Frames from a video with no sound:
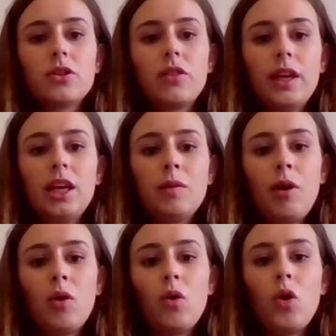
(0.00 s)
So thinking
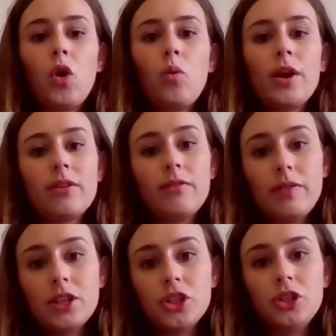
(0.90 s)
about where the
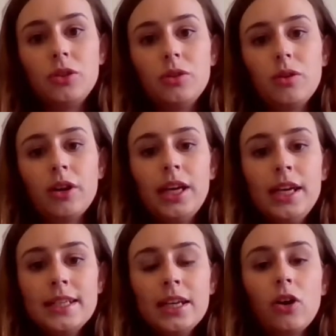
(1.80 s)
fish you are
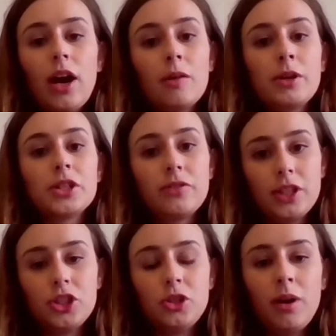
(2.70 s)
eating, or how much
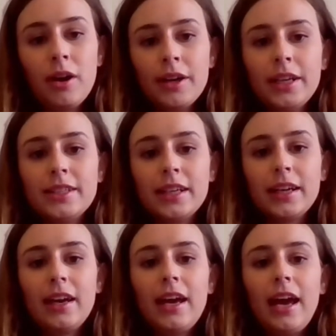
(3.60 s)
fish you are eating,